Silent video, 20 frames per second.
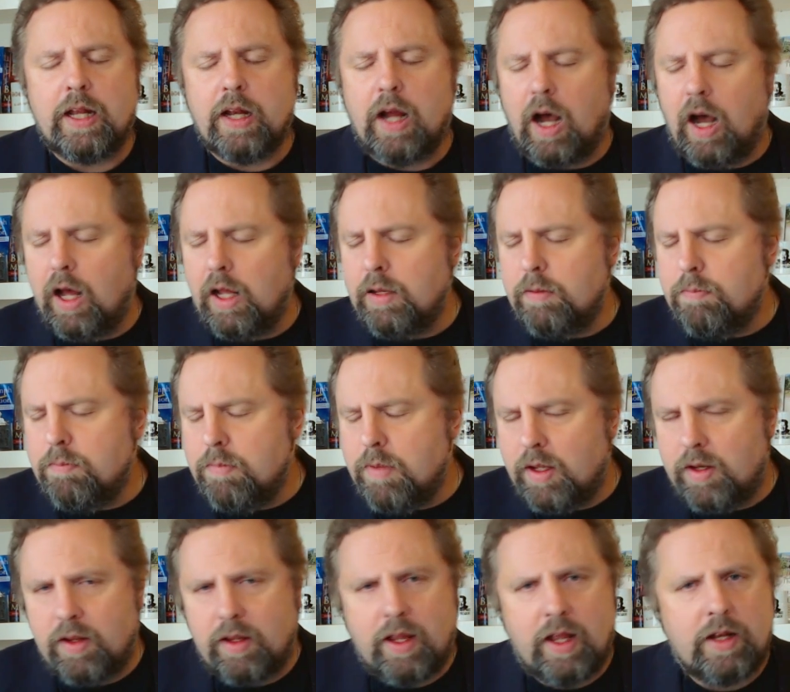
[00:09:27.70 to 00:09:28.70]
an
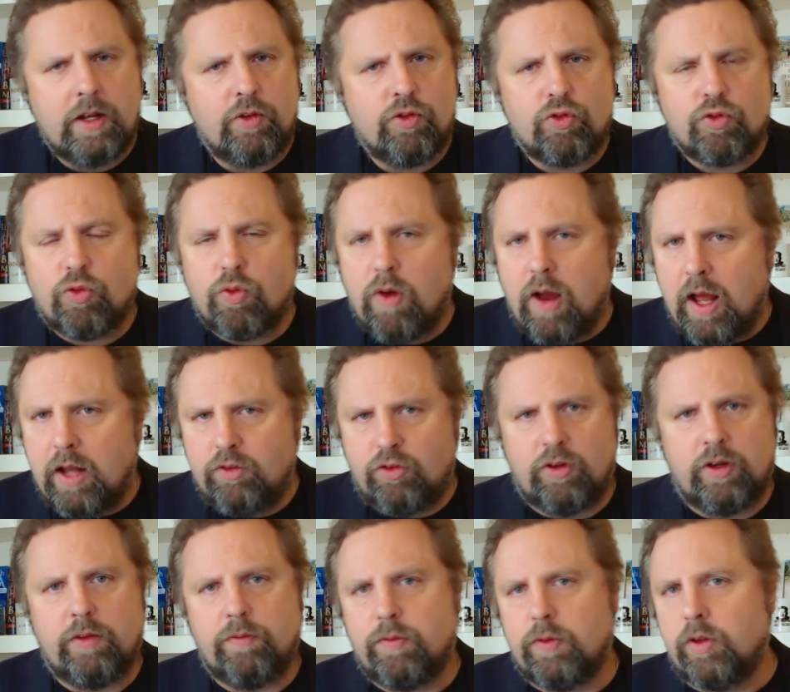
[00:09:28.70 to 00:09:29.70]
unmitigated
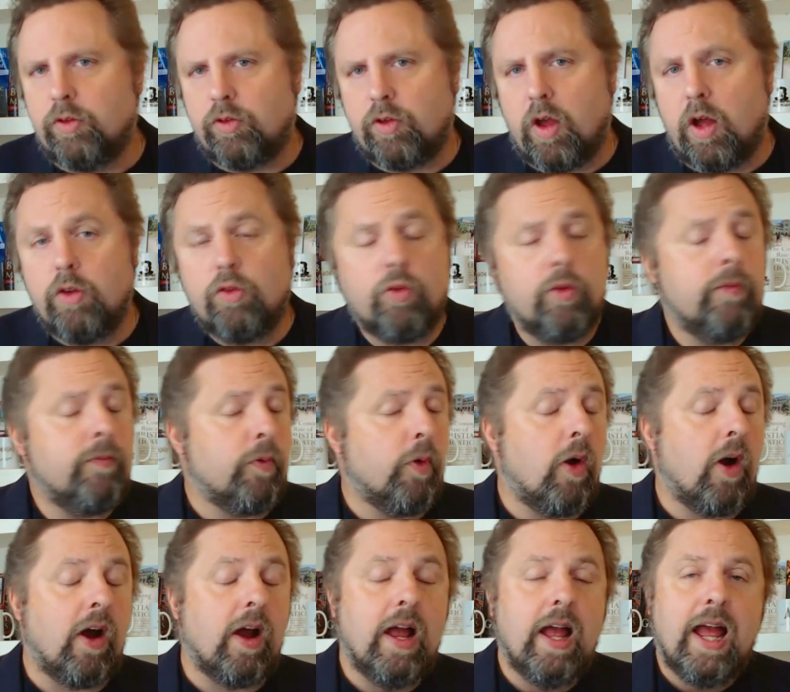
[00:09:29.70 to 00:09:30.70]
tragedy for this country, for
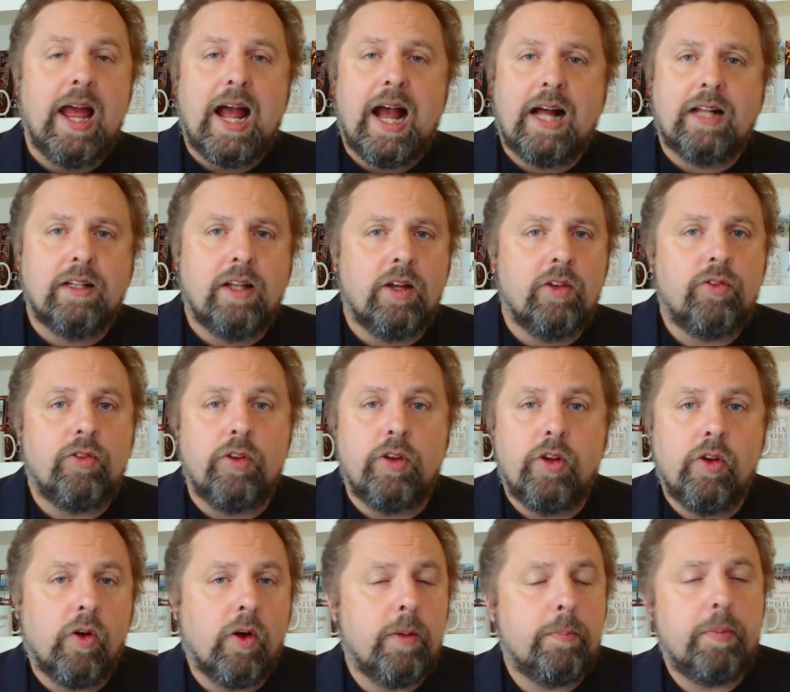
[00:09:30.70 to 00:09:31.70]
our allies in
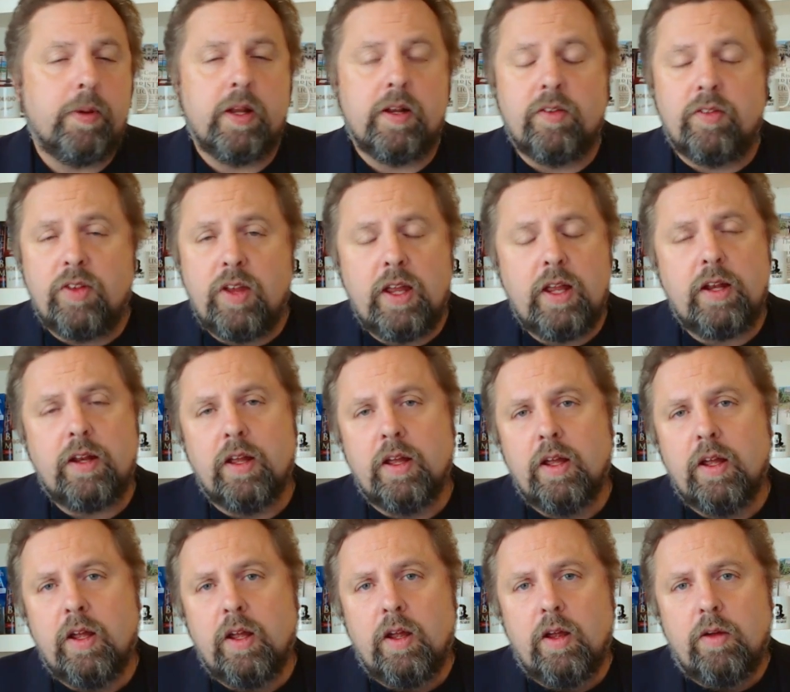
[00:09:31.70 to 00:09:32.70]
Europe, and indeed
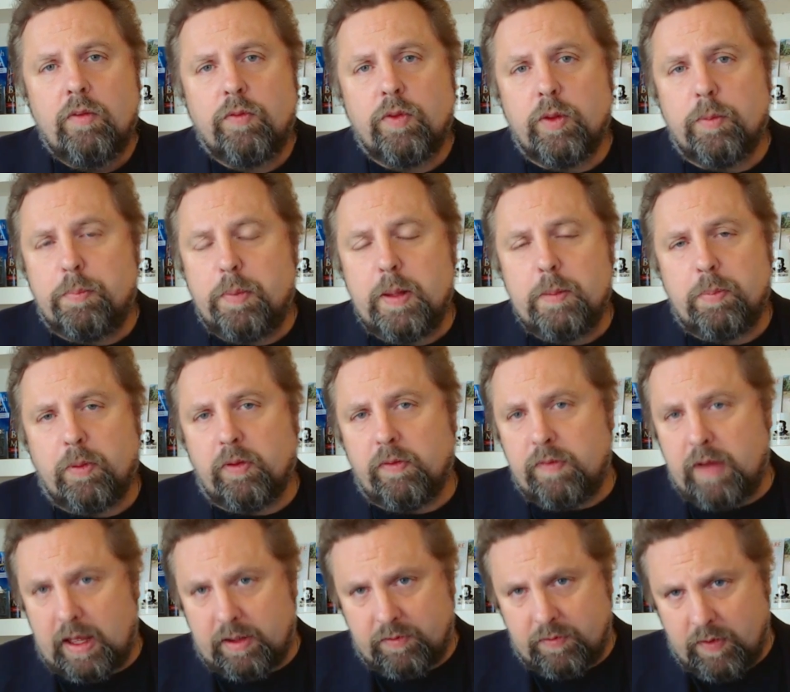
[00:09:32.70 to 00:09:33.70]
for the people of
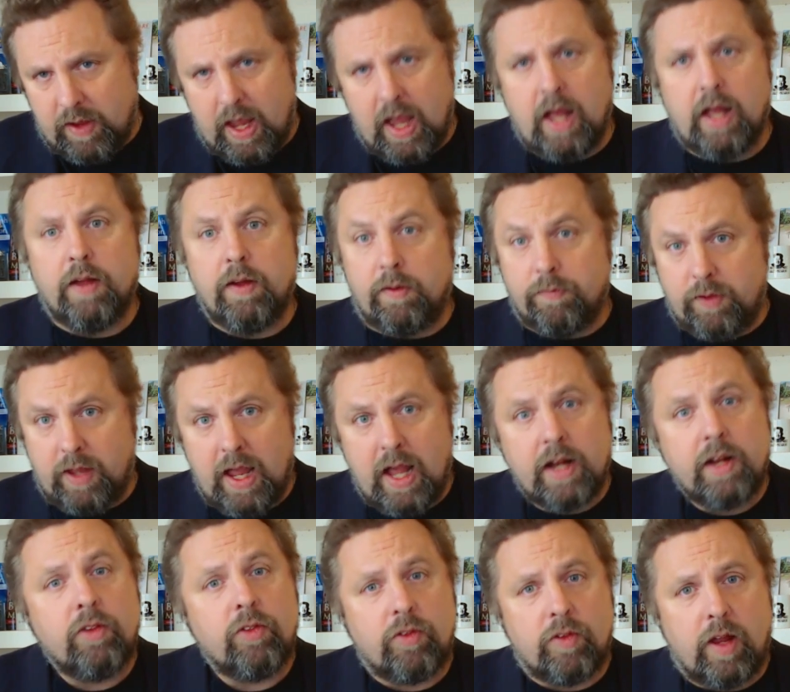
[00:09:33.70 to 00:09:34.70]
Af-
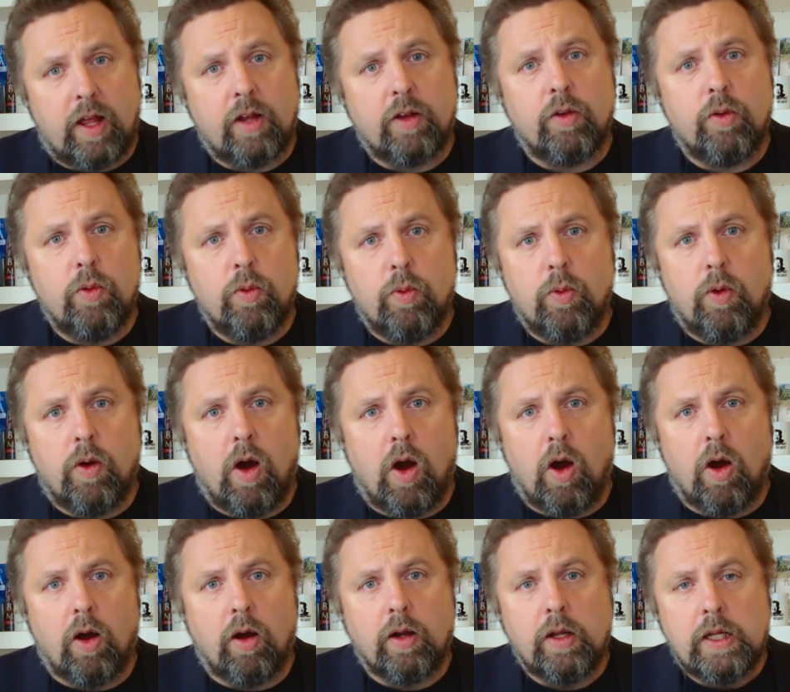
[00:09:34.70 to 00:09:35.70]
Afghanistan, who
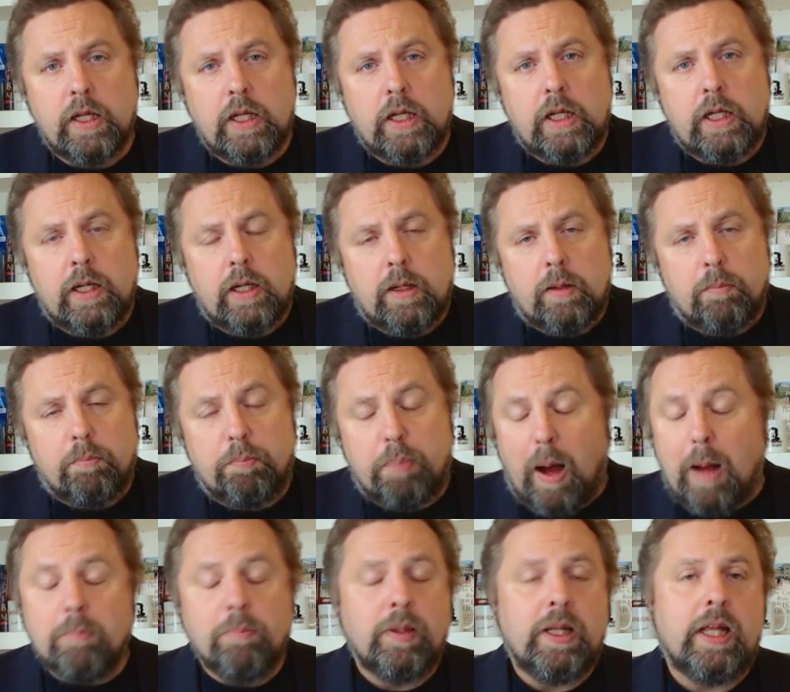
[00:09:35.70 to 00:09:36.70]
our
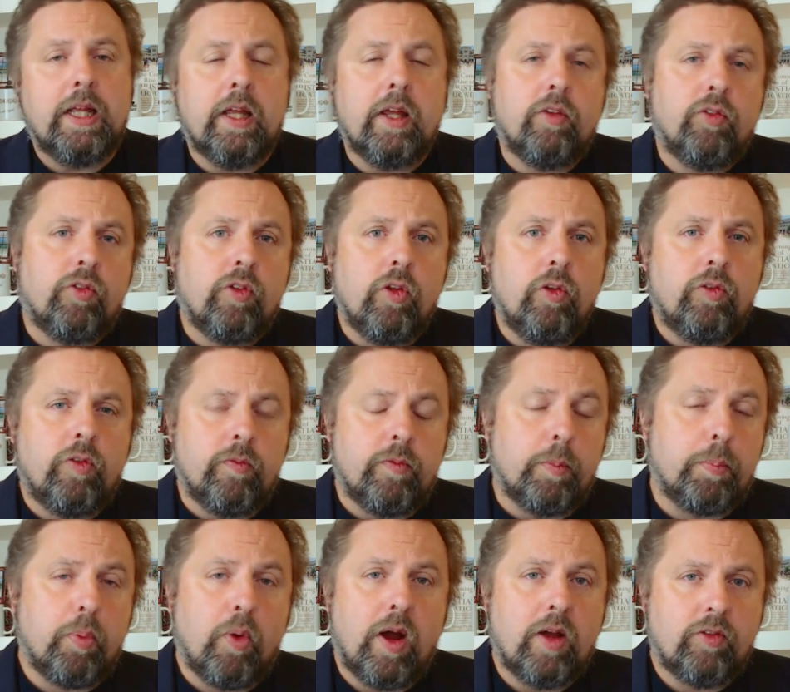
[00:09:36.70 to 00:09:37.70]
bumbling excuse of a
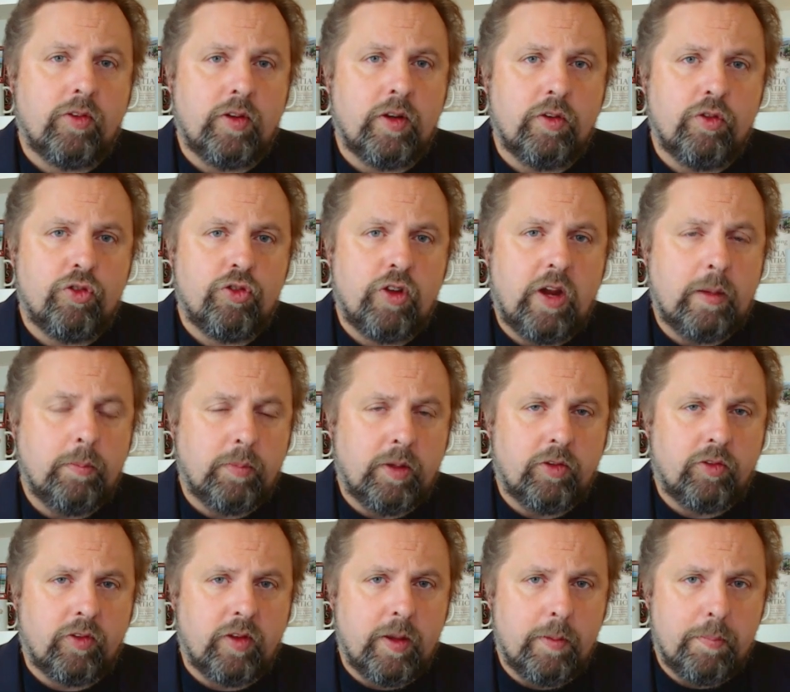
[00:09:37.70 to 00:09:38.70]
president
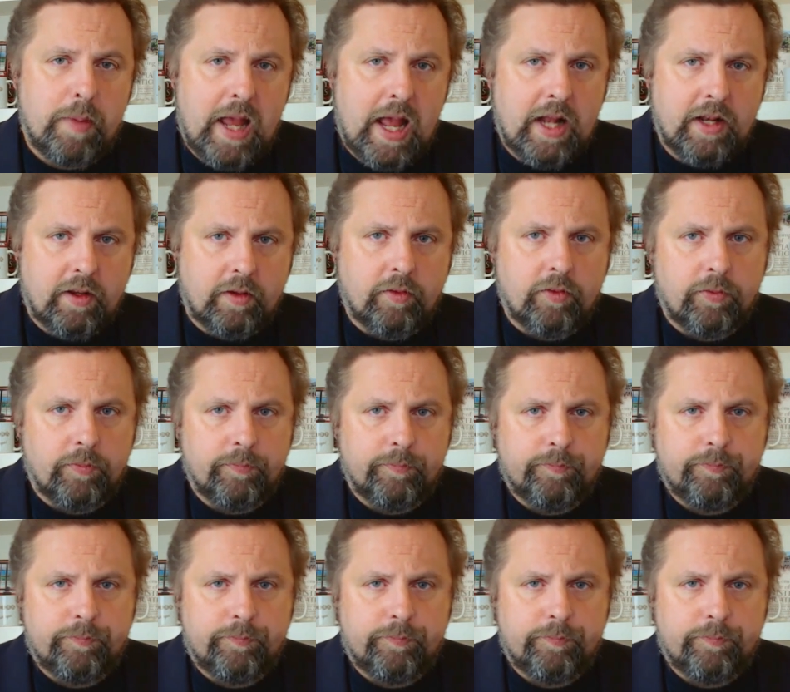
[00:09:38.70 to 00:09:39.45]
shamelessly abandoned.